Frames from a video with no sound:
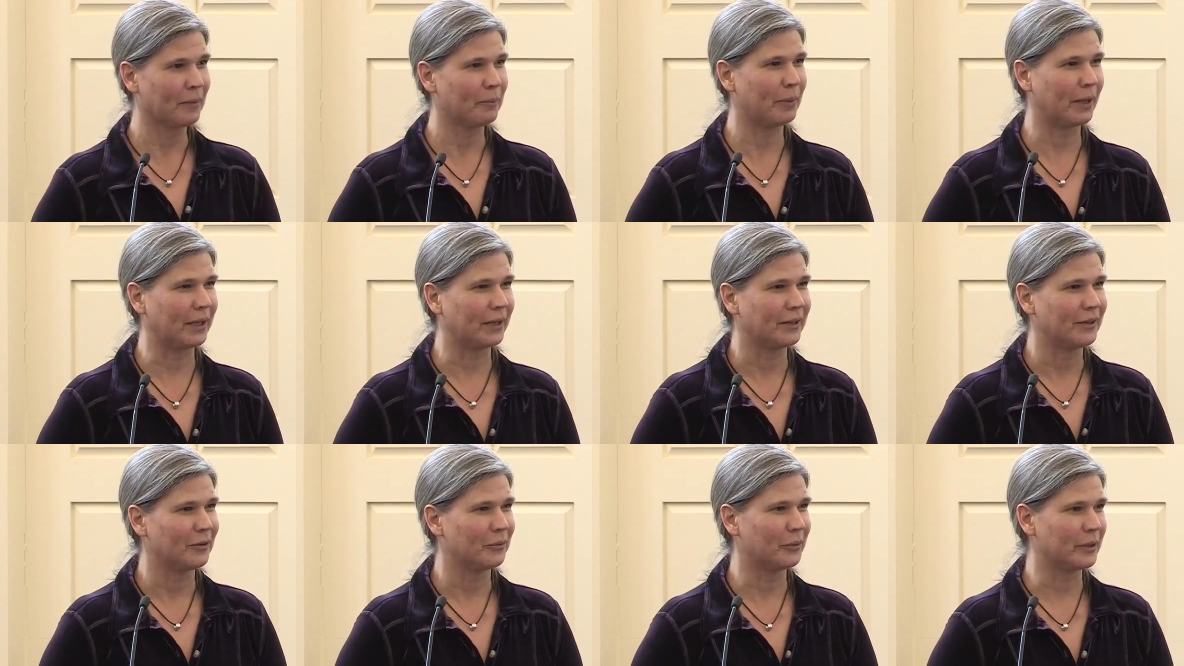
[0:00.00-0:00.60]
But
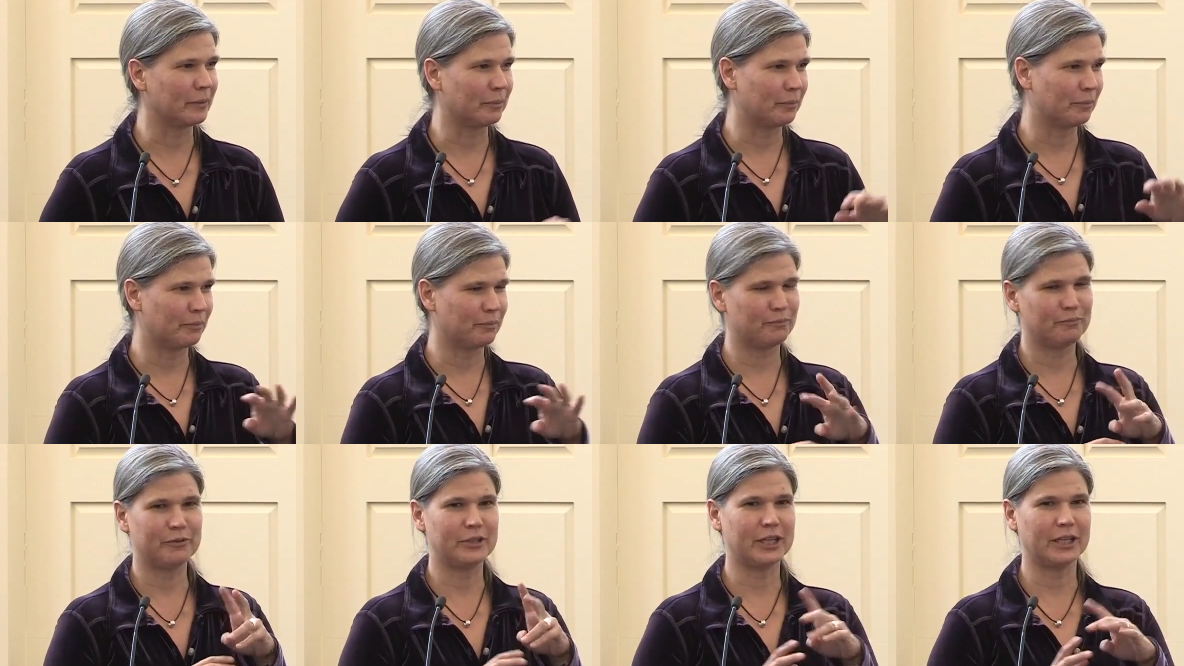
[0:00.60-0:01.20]
we
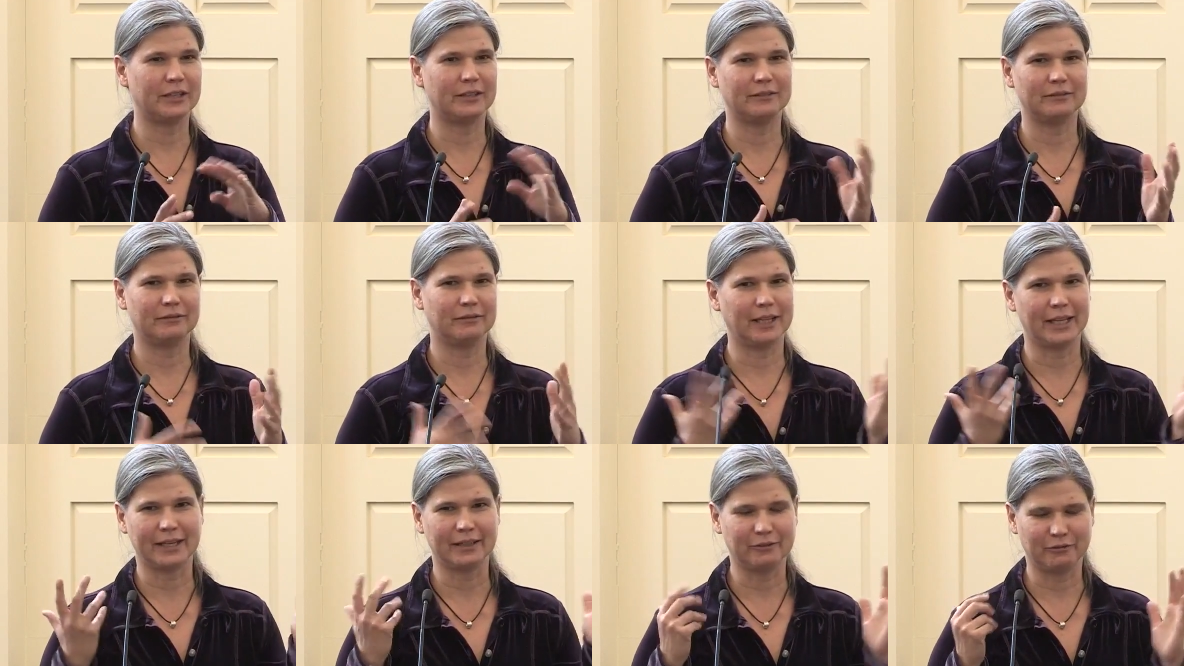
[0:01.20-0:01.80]
did
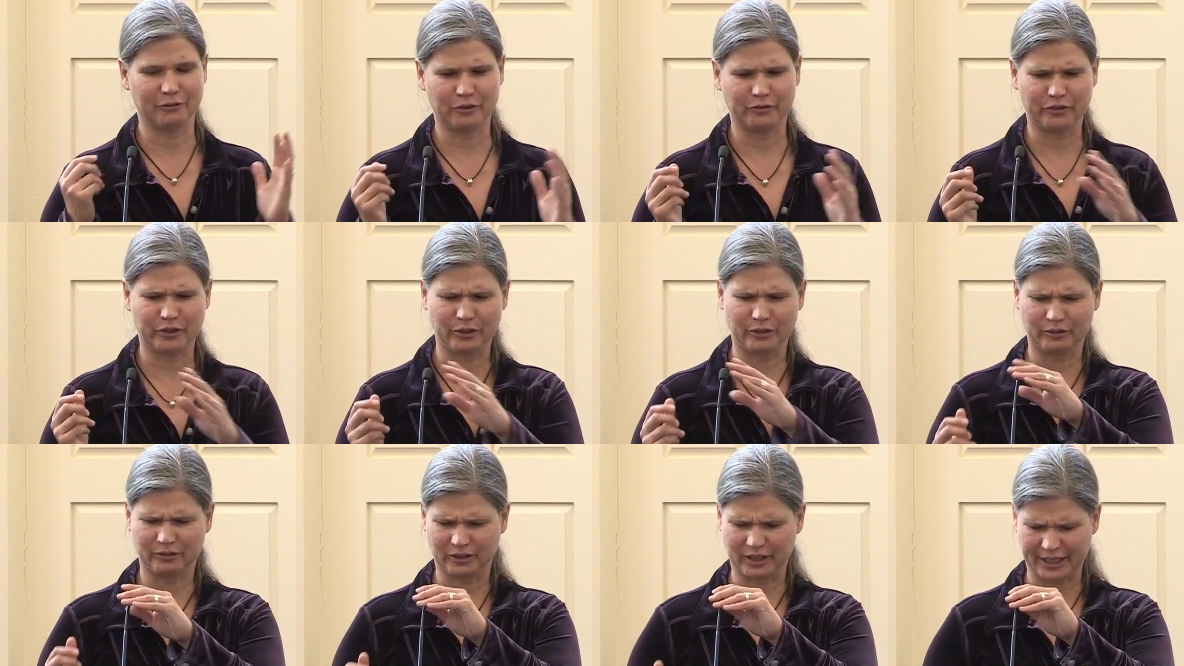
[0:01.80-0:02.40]
like
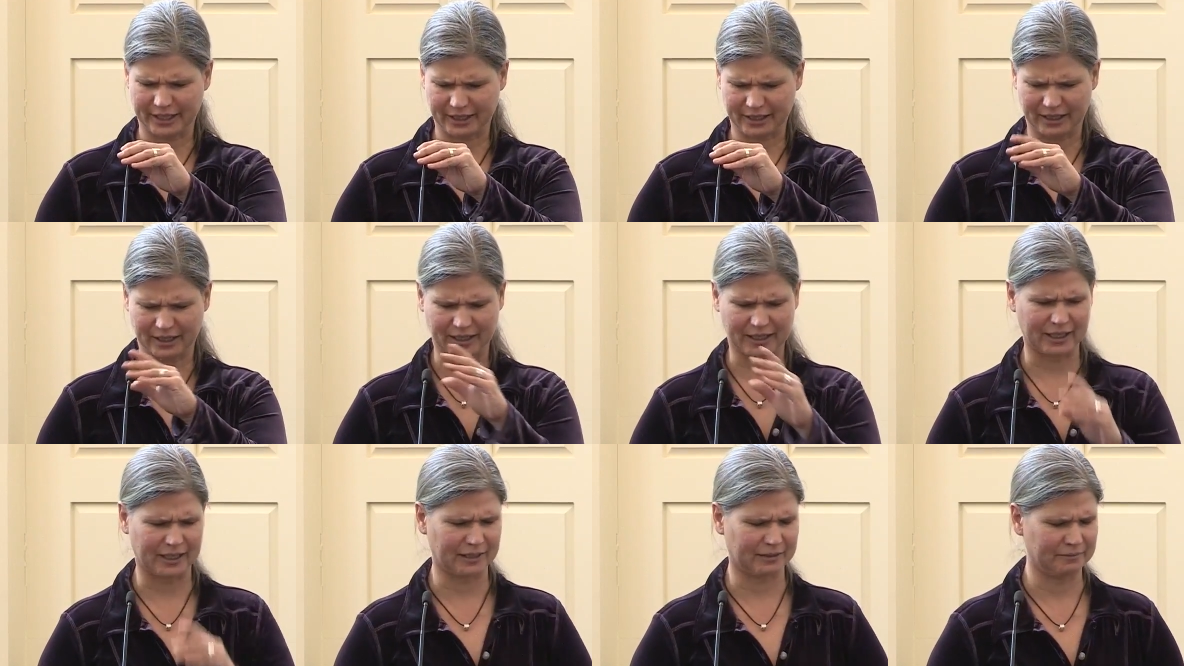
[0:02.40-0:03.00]
reviewed like
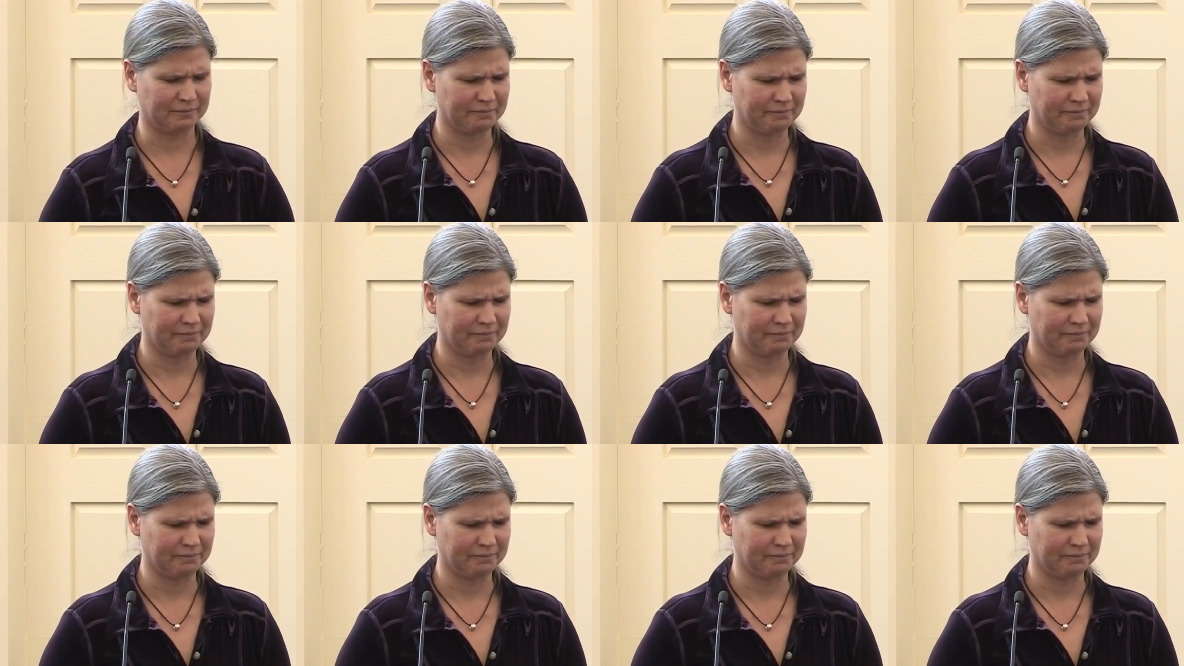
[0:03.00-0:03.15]
uh,